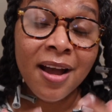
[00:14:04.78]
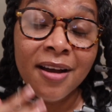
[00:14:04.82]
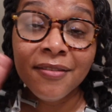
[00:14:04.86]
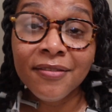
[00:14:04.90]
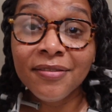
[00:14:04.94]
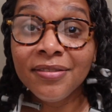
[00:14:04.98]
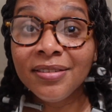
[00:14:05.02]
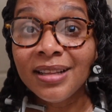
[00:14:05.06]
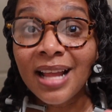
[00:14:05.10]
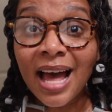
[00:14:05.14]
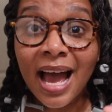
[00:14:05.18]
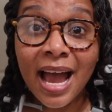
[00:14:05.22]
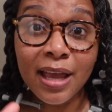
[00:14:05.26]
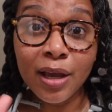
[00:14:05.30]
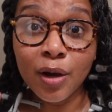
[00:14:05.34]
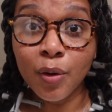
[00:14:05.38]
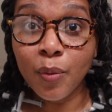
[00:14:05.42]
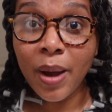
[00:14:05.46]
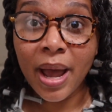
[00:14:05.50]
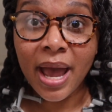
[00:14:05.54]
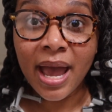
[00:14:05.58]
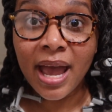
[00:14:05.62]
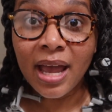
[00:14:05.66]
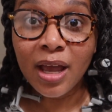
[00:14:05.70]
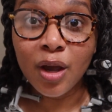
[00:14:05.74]

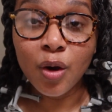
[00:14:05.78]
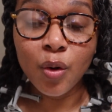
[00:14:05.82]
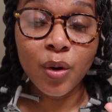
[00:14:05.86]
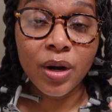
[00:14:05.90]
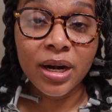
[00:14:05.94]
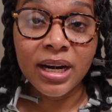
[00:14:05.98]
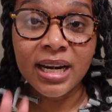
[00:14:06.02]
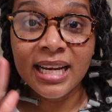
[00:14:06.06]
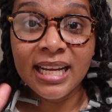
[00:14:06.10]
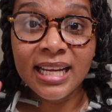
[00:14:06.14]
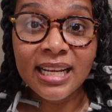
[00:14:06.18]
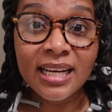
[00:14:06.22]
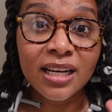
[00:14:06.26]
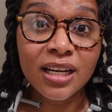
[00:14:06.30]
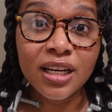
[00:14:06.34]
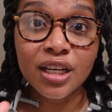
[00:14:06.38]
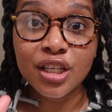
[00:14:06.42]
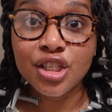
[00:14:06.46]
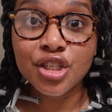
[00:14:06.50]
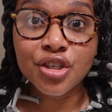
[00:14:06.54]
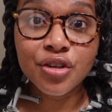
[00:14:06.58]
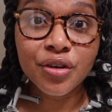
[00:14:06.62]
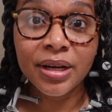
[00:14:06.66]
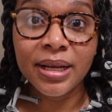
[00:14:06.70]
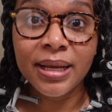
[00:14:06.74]
flyaway or needed a
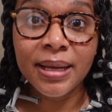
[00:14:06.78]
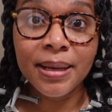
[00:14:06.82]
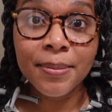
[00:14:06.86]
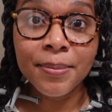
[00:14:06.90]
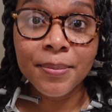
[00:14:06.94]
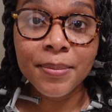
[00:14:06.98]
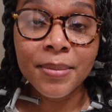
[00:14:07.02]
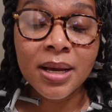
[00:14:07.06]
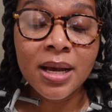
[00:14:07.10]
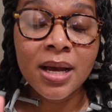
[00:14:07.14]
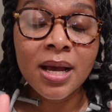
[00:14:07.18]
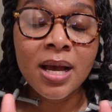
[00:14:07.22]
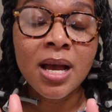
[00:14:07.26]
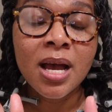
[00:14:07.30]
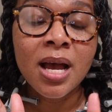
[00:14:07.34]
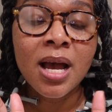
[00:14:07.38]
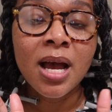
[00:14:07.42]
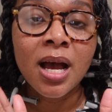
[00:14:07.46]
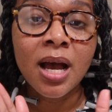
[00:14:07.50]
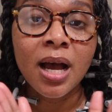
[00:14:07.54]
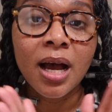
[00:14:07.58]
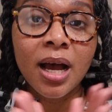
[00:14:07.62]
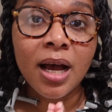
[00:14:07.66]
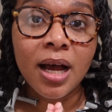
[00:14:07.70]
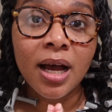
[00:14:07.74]
trim.
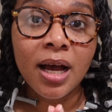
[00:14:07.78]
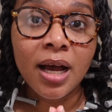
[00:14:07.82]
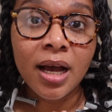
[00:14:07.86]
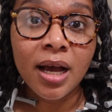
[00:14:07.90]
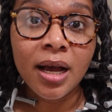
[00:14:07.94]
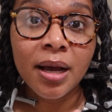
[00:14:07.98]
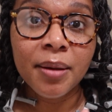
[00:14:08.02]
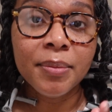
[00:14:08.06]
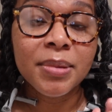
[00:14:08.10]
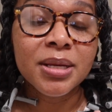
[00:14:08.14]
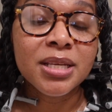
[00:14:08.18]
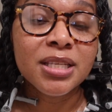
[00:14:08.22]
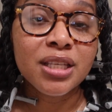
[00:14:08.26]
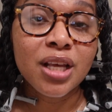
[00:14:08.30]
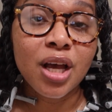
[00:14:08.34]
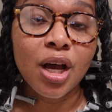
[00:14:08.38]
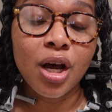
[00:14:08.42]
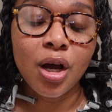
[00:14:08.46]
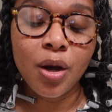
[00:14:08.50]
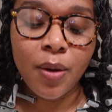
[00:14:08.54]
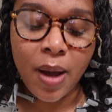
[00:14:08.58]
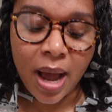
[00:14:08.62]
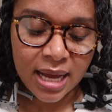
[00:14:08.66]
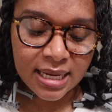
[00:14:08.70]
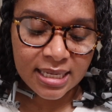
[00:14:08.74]
So
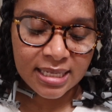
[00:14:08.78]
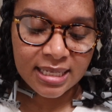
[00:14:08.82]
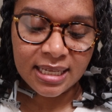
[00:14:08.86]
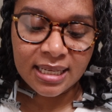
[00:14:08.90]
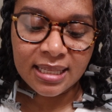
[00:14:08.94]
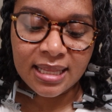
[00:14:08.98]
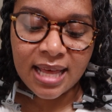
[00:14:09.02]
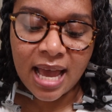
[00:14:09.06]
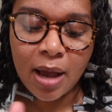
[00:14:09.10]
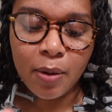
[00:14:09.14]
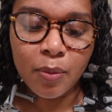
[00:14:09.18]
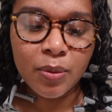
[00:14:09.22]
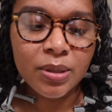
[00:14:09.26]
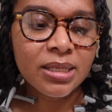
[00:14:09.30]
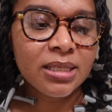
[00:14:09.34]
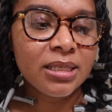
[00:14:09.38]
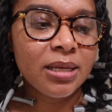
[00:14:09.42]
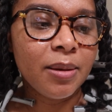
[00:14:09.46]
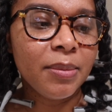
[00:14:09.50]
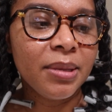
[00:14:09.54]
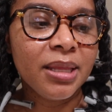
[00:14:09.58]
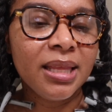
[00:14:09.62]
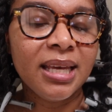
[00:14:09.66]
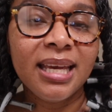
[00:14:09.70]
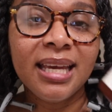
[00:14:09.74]
I did that with
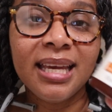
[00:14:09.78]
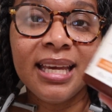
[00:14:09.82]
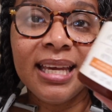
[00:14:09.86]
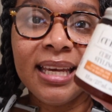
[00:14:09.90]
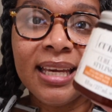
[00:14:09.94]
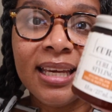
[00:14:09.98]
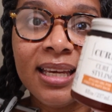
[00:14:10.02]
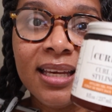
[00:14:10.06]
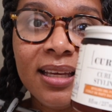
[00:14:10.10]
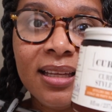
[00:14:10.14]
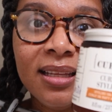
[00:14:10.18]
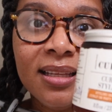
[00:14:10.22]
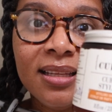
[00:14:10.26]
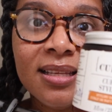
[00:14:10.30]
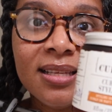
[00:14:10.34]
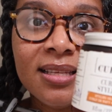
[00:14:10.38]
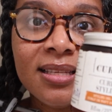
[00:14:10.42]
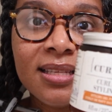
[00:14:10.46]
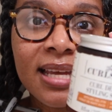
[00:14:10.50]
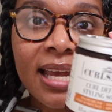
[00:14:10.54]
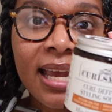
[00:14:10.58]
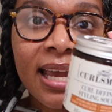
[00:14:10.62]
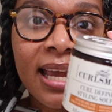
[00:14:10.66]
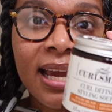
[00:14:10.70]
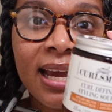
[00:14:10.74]
some of the
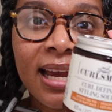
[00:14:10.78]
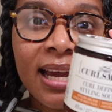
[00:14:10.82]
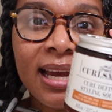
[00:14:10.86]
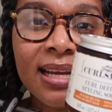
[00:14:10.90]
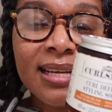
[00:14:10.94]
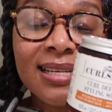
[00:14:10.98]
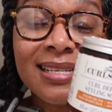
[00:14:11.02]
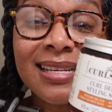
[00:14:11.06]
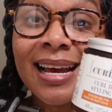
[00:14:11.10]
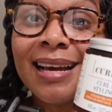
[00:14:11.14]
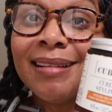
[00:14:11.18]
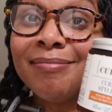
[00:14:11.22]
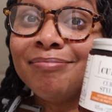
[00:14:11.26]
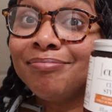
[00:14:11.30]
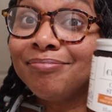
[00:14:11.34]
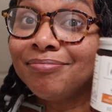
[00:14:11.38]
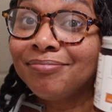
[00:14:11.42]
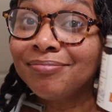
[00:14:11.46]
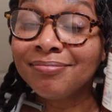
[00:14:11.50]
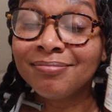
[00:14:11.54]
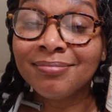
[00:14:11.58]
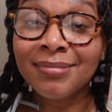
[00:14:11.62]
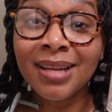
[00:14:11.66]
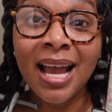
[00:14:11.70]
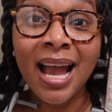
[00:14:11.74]
ends, and
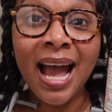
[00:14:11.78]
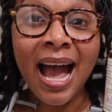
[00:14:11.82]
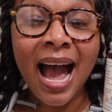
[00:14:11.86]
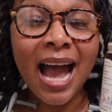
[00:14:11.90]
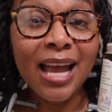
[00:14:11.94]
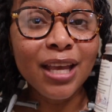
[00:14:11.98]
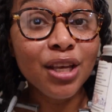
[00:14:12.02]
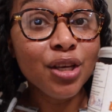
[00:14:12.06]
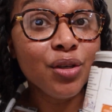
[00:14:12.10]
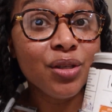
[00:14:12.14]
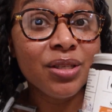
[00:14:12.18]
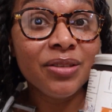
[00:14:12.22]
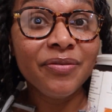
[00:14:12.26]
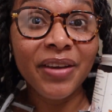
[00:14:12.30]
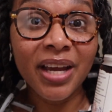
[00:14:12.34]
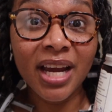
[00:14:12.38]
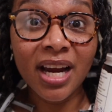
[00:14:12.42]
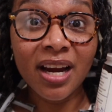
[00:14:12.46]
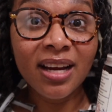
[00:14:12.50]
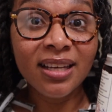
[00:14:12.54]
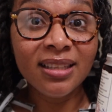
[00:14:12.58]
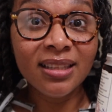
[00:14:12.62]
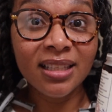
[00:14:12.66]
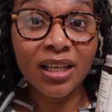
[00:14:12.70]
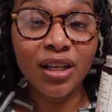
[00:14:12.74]
I used
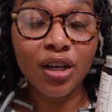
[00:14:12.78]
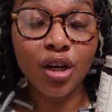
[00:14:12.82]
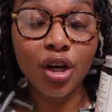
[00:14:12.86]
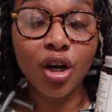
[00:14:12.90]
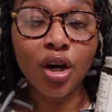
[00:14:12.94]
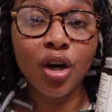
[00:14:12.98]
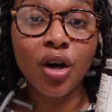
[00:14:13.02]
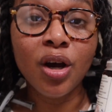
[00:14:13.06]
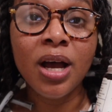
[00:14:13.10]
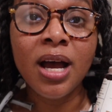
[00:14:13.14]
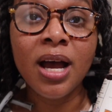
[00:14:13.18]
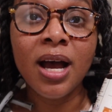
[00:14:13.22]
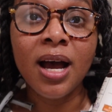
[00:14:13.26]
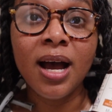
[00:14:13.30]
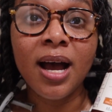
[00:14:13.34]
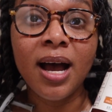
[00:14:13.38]
very little,